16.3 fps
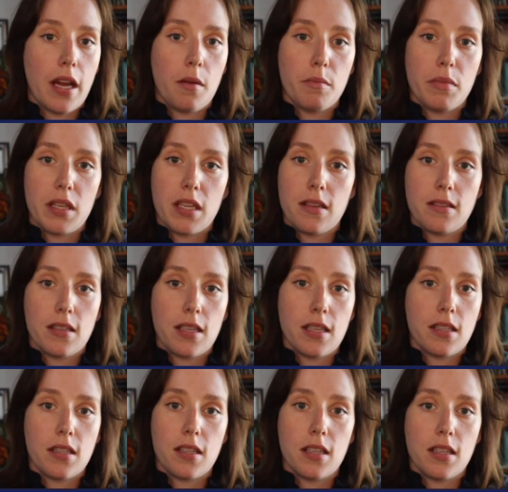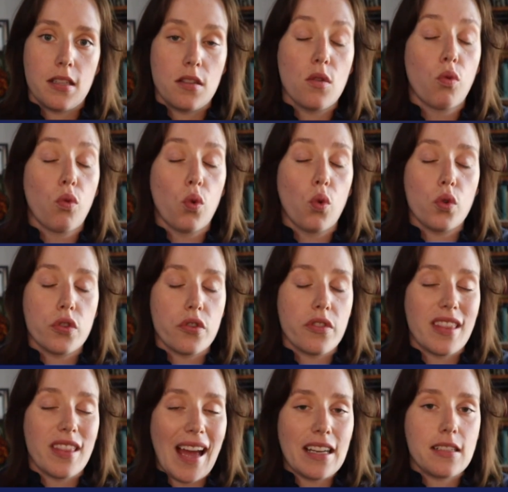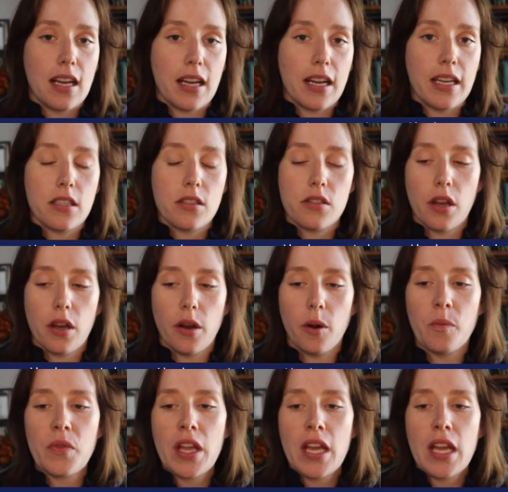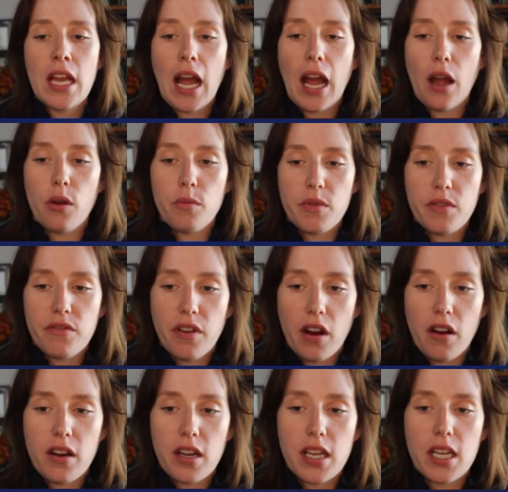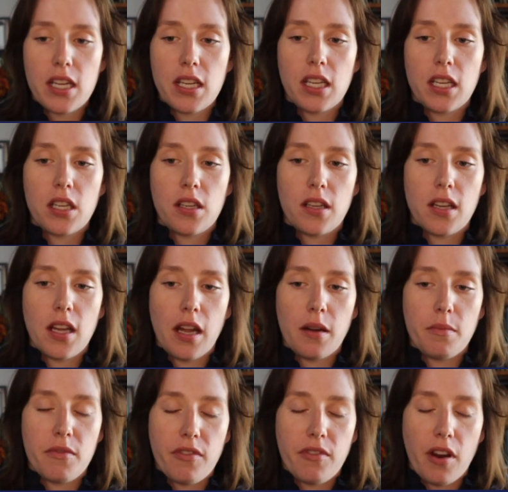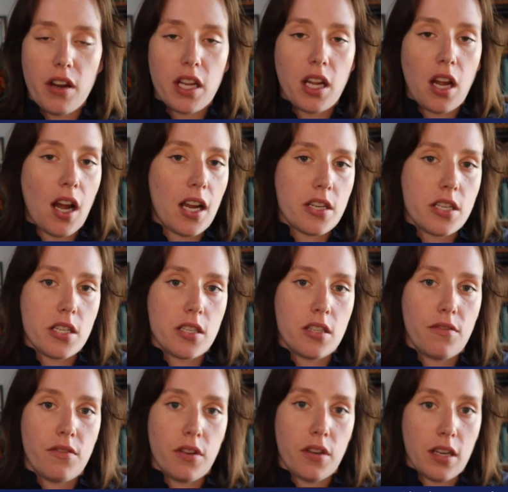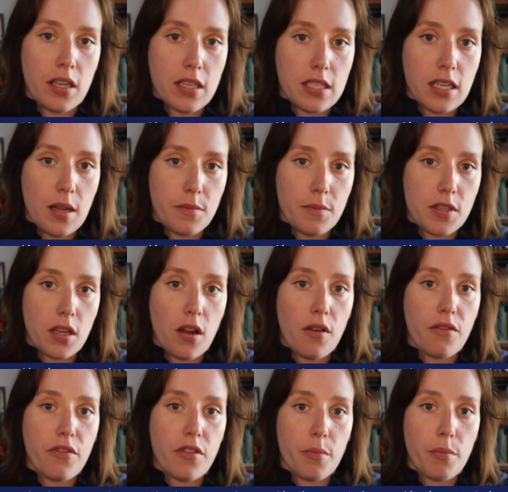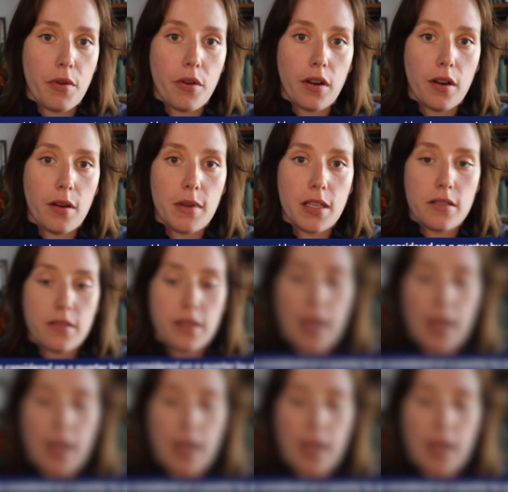because the rules are that tight. So I'd be very cautious if you're going to attempt to go for the program under that.